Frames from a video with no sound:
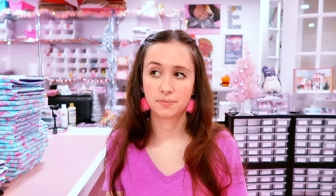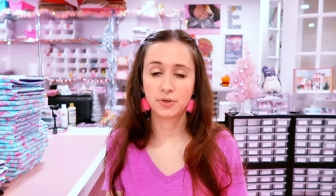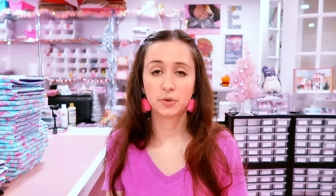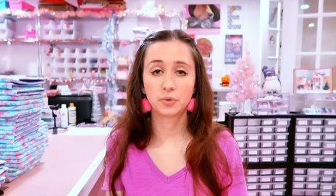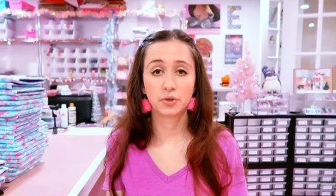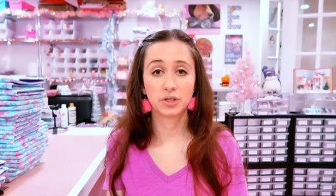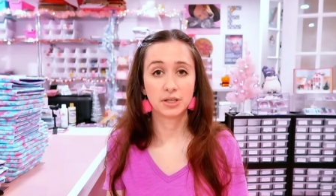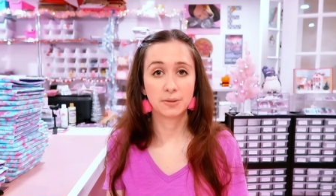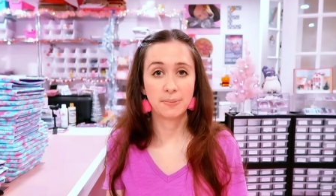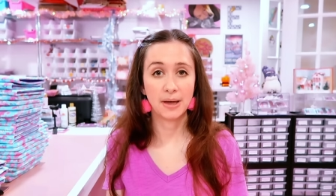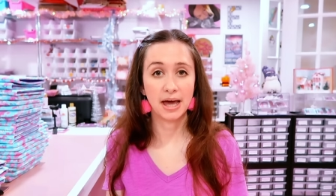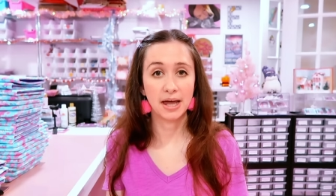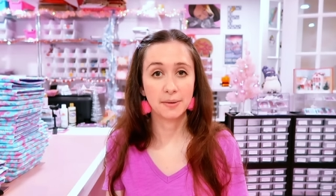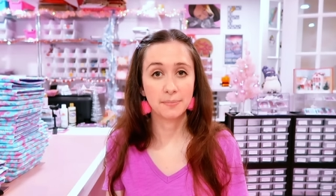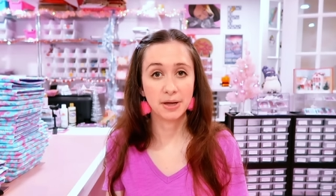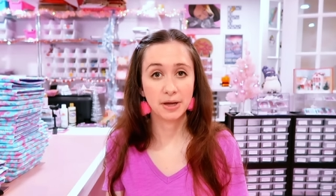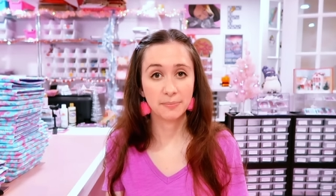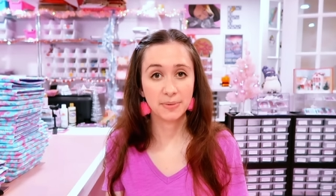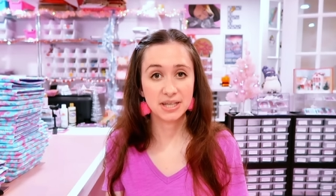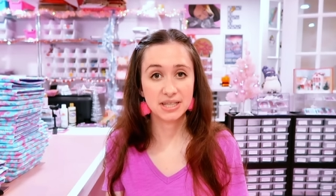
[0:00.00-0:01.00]
feel really bad
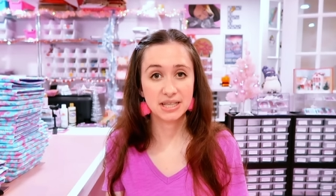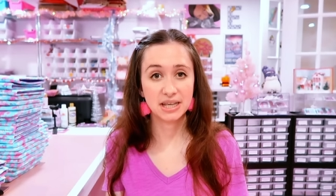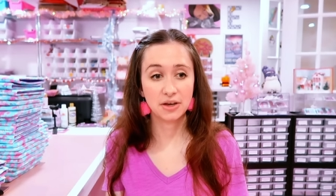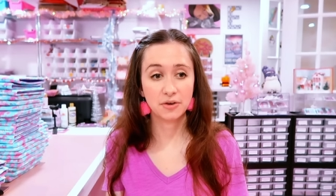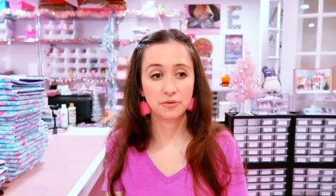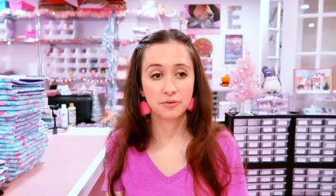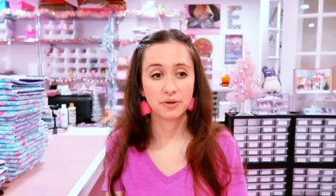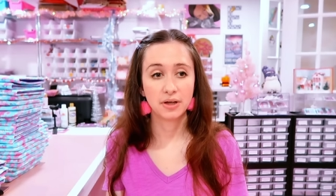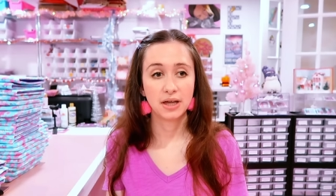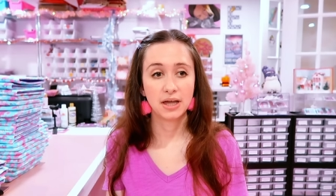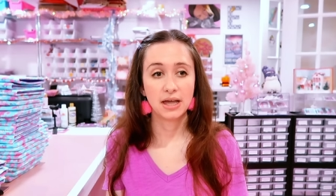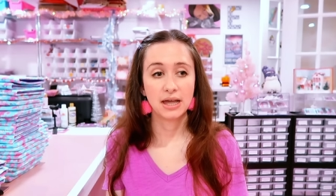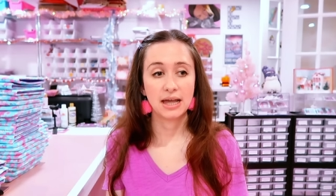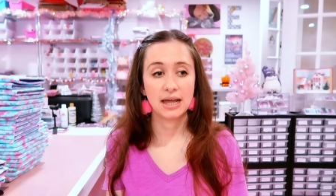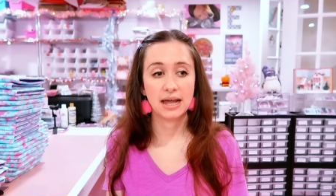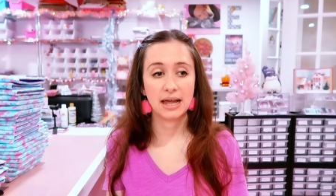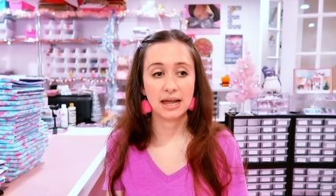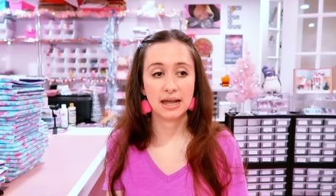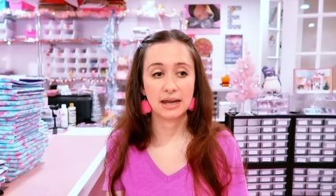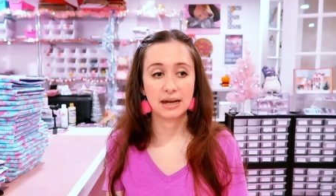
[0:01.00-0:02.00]
about myself
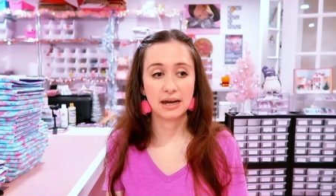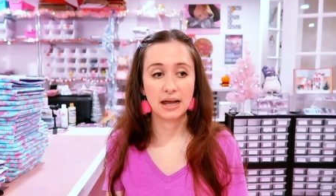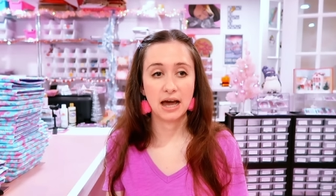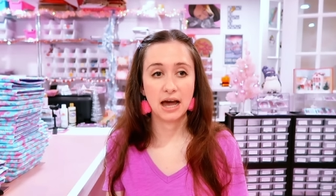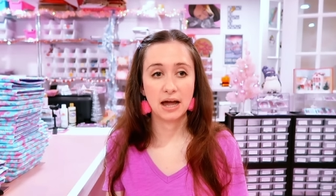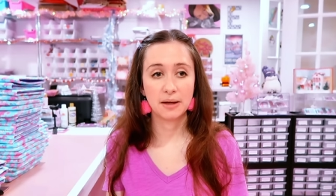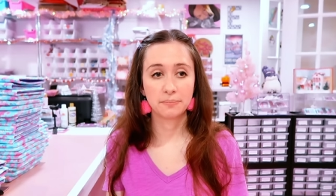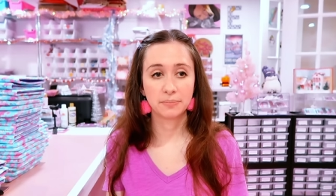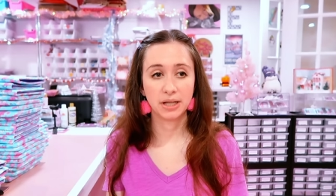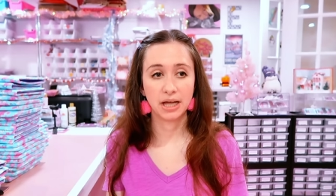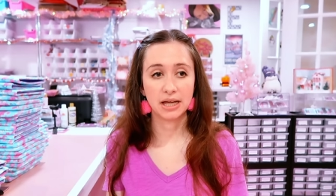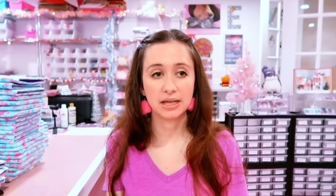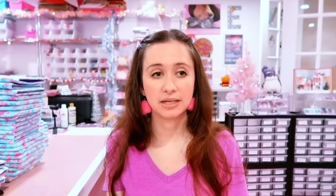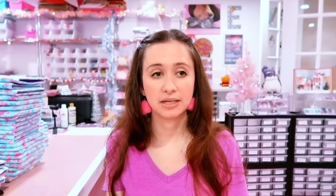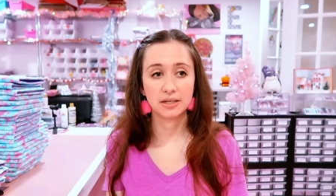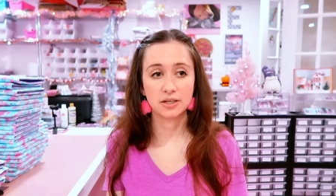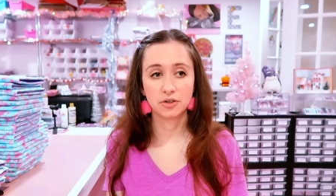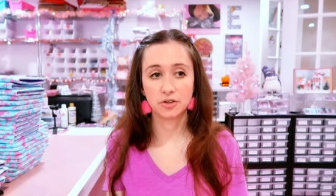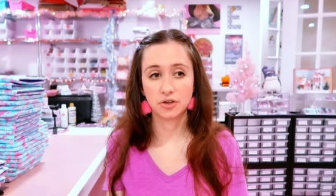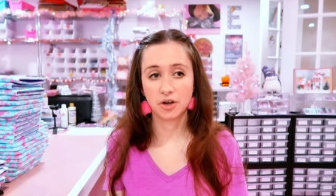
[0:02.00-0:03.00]
and I'm
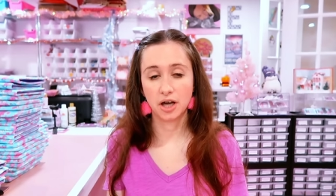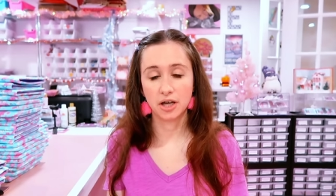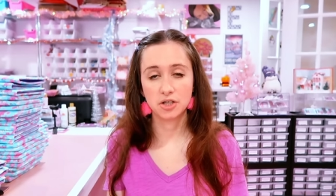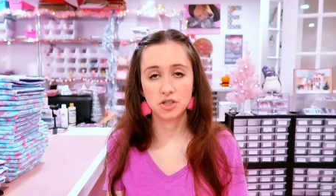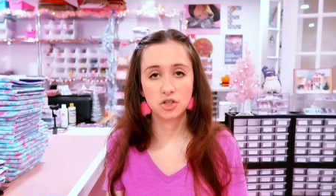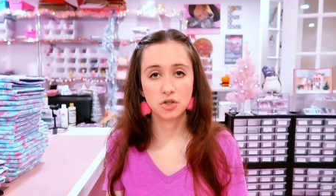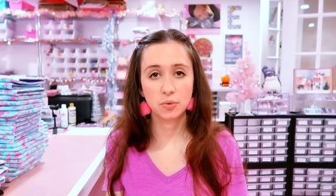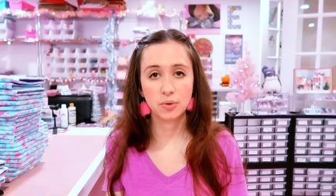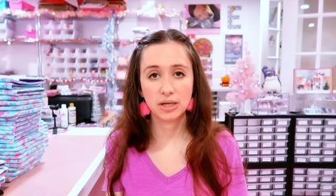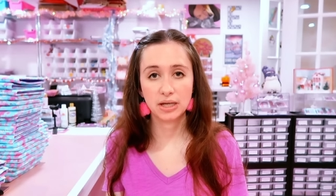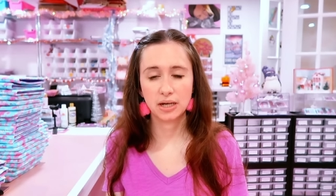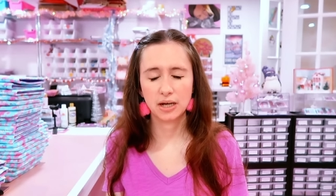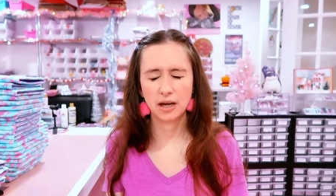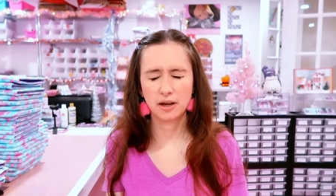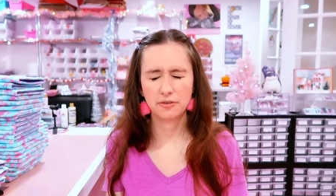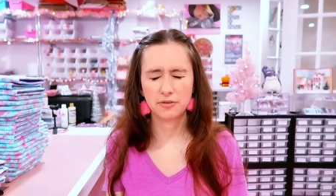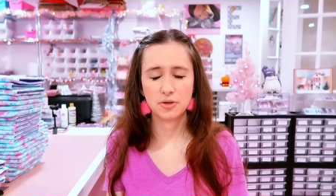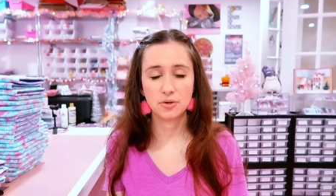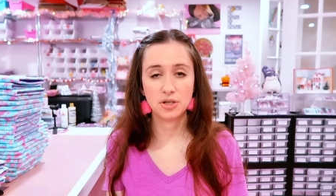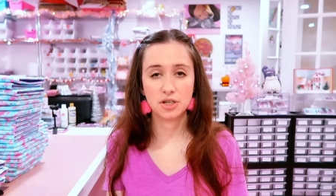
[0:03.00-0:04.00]
like, you're not doing
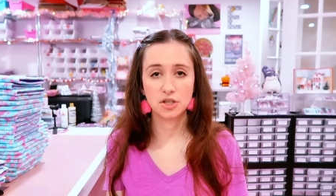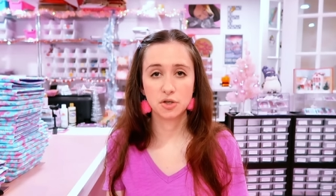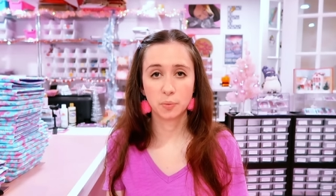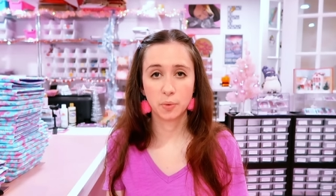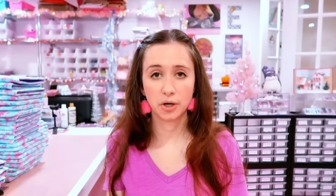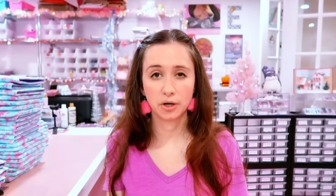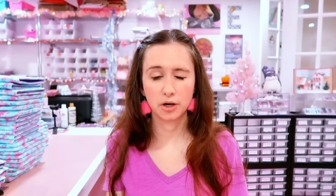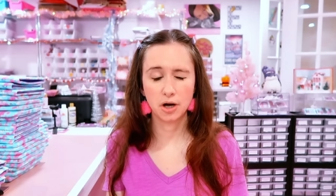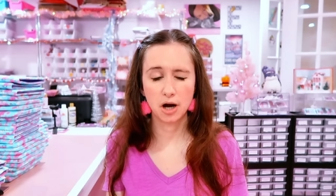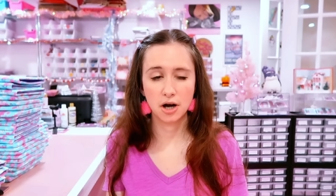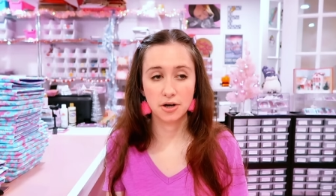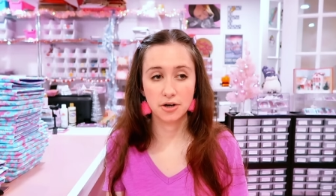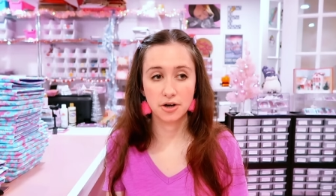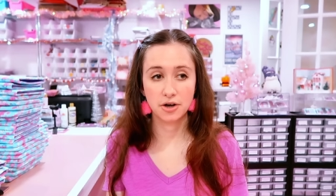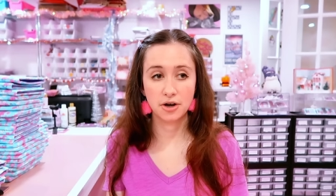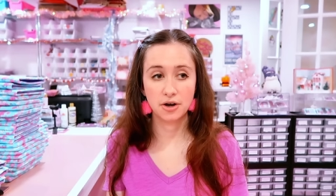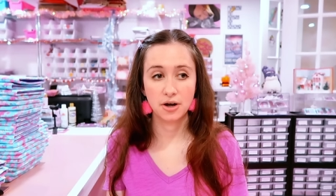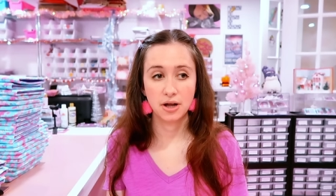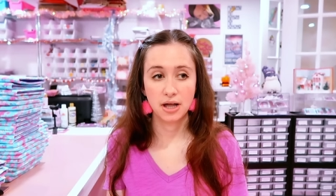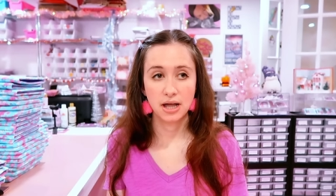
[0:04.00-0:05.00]
enough, you need to work
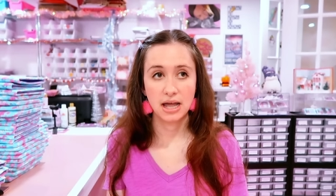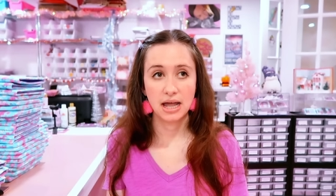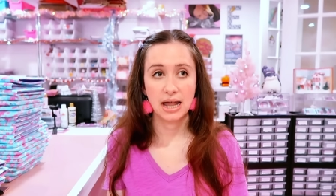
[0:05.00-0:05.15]
harder,